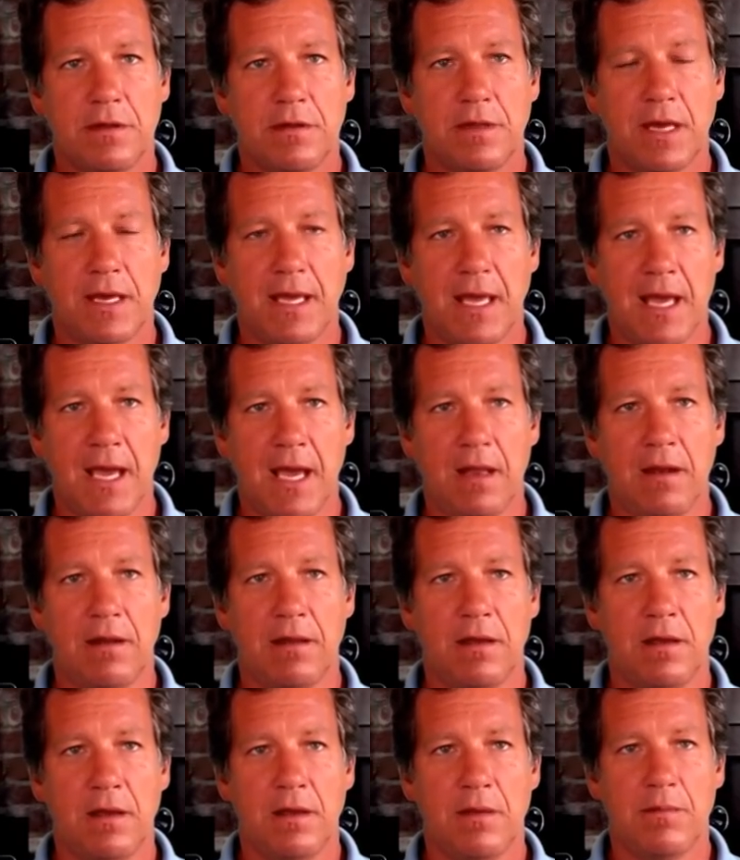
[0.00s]
They can't
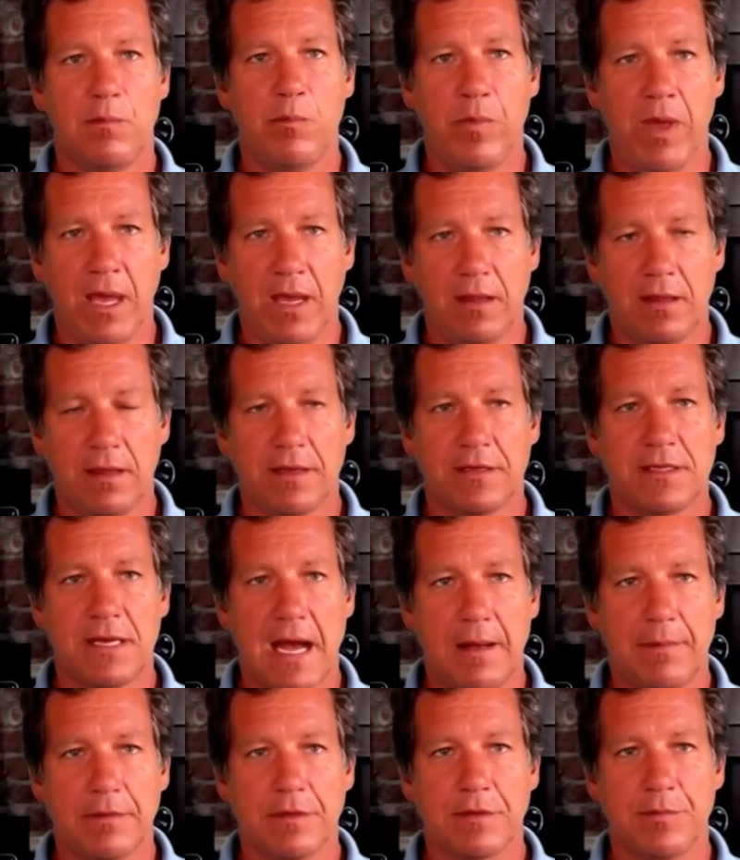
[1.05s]
make the
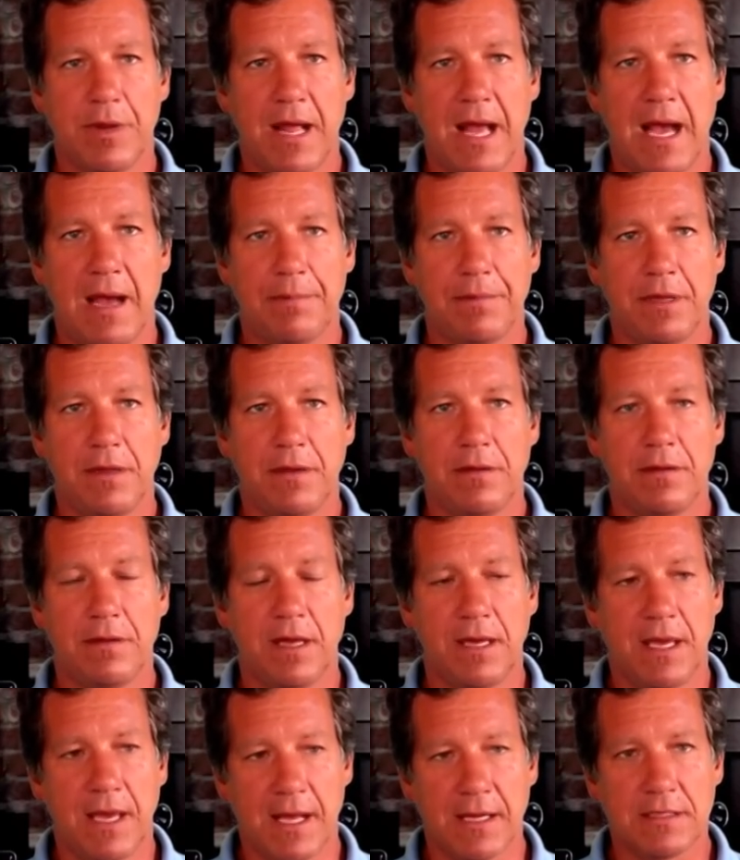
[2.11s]
establishment happy.
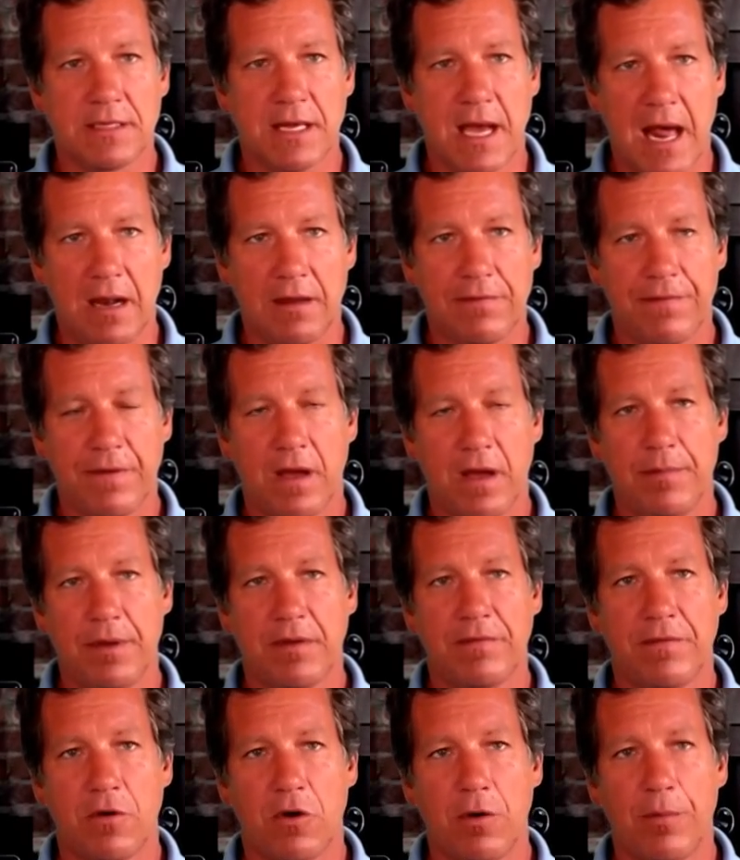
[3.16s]
They can't satisfy
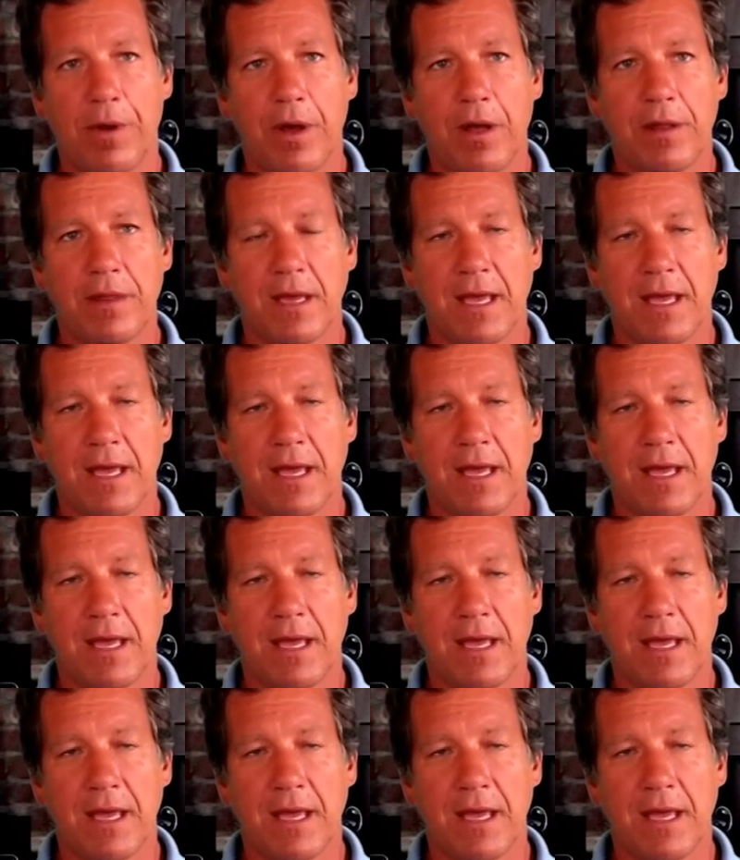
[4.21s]
Big Pharma.